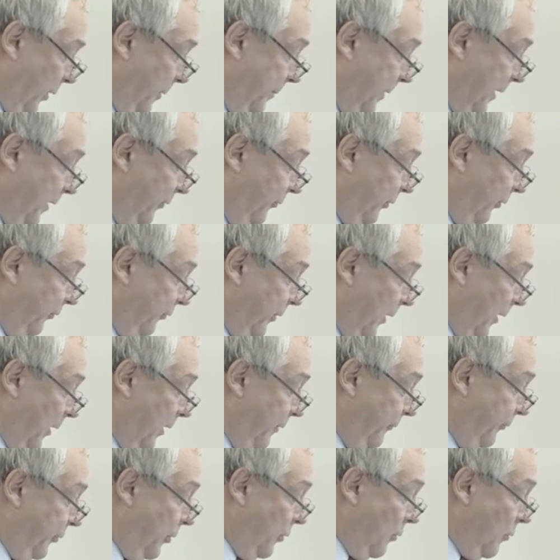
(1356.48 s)
what it means is that
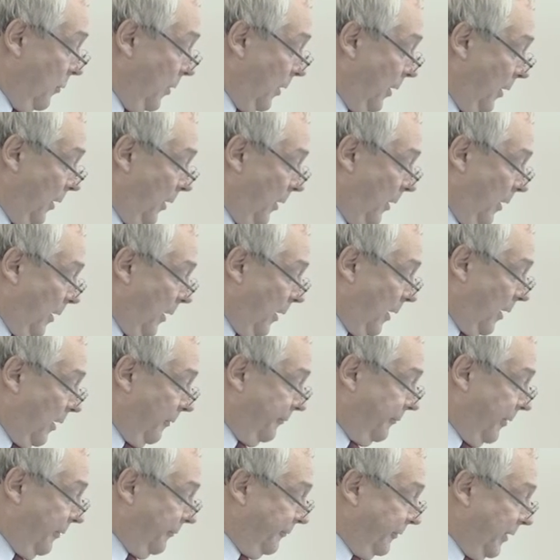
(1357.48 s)
if you are
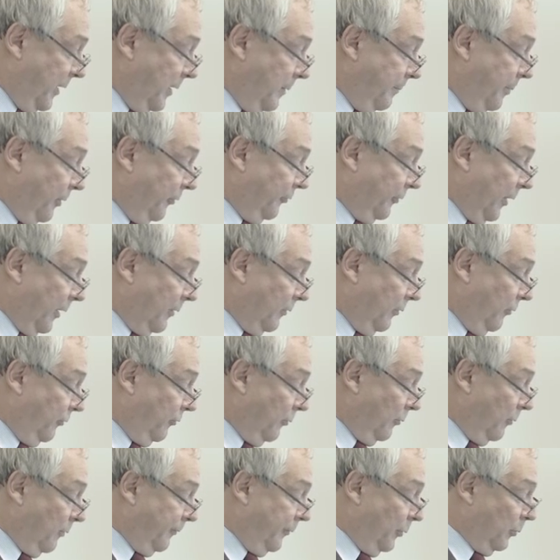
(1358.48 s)
15%
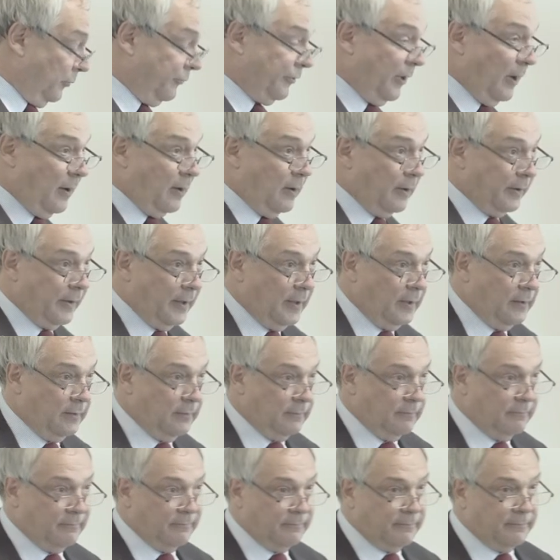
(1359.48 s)
short of your
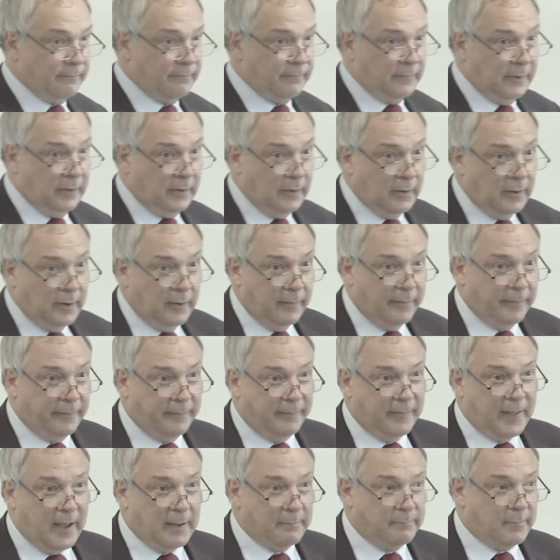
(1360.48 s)
target,
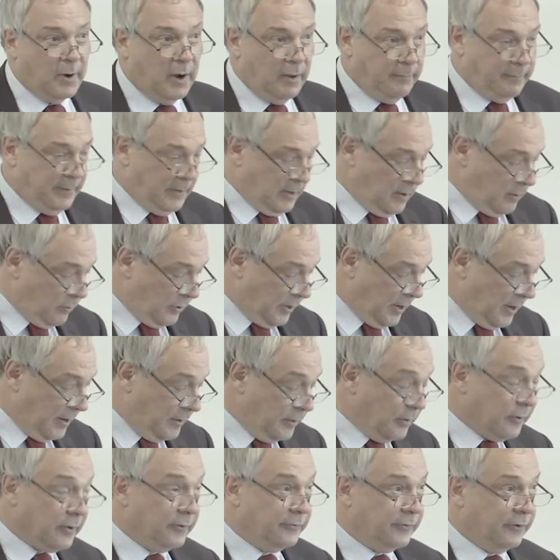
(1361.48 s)
that might be okay.
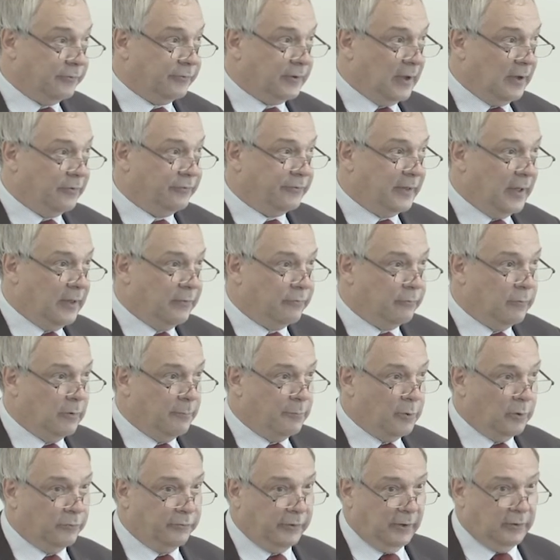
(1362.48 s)
You can discuss that through a
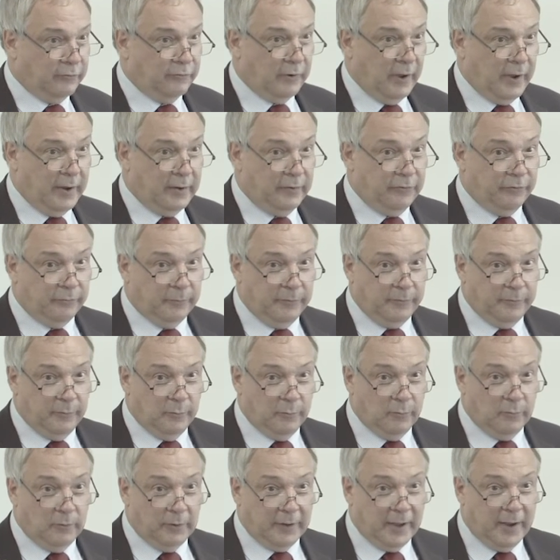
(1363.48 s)
project change with
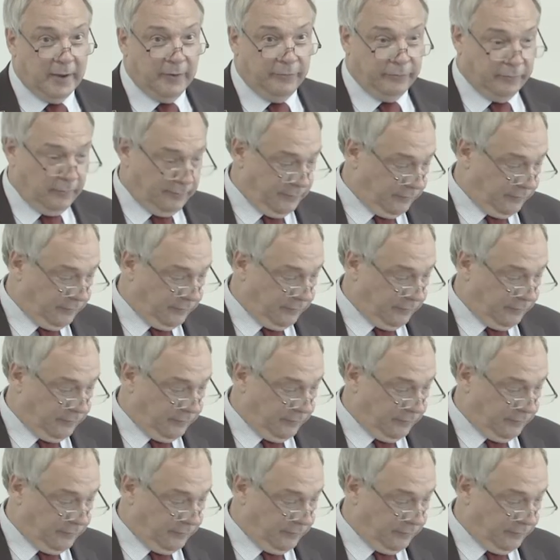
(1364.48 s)
your case